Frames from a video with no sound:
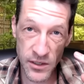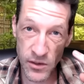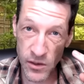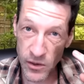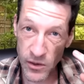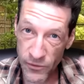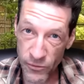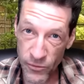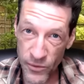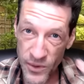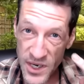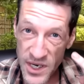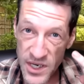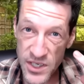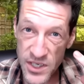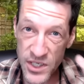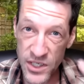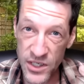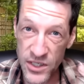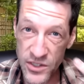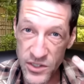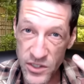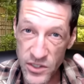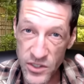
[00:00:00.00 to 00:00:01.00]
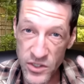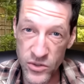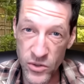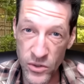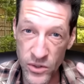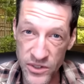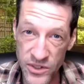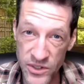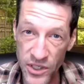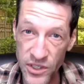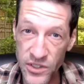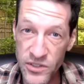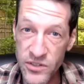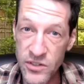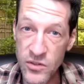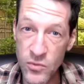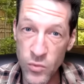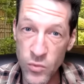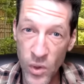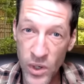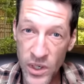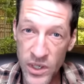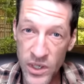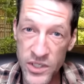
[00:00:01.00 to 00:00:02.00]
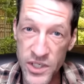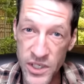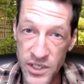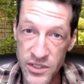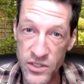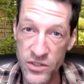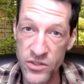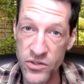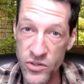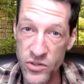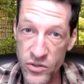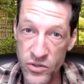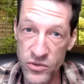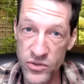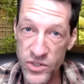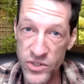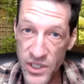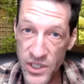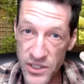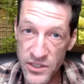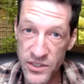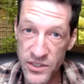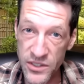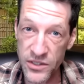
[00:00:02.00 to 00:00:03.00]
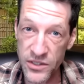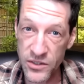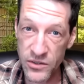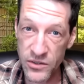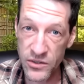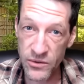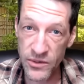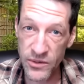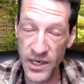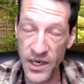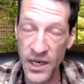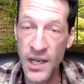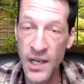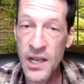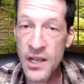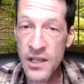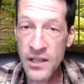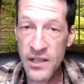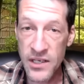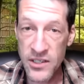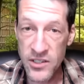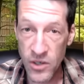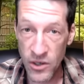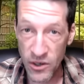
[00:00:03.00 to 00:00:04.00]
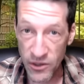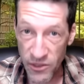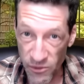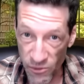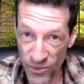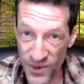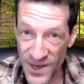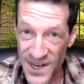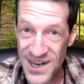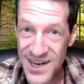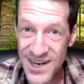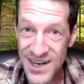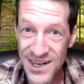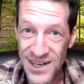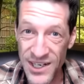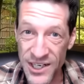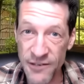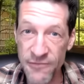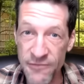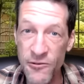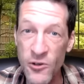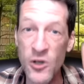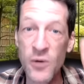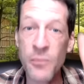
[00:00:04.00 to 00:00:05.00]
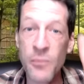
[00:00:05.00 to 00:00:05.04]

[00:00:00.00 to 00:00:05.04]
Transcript: are three Genesis stories: Genesis one, Genesis two, Genesis three. These are three different